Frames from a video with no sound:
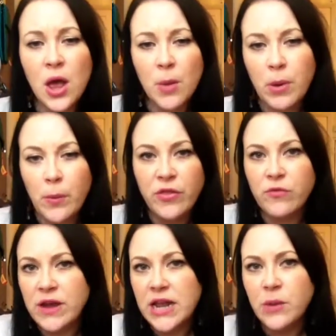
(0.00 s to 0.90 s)
but with a
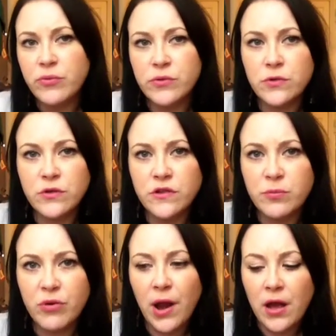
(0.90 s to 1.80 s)
really broad
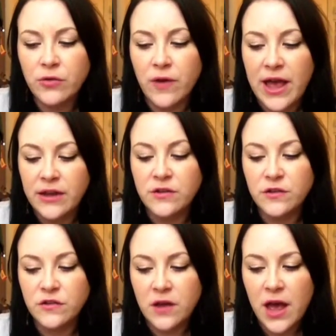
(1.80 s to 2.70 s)
product
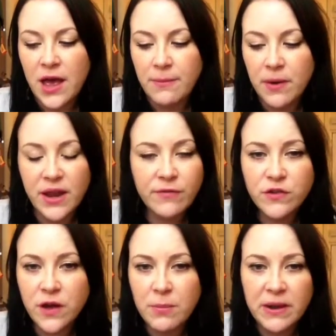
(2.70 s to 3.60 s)
range. I never
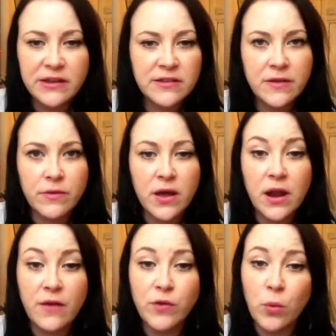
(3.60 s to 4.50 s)
tried Bliss, and
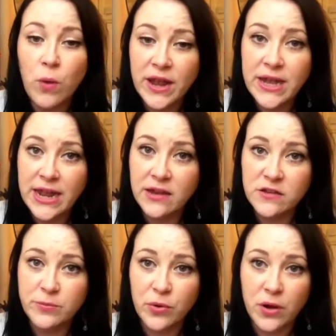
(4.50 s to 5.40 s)
I've got one
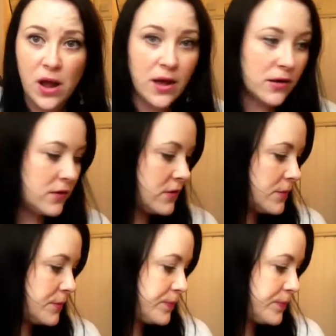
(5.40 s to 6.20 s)
NYX product.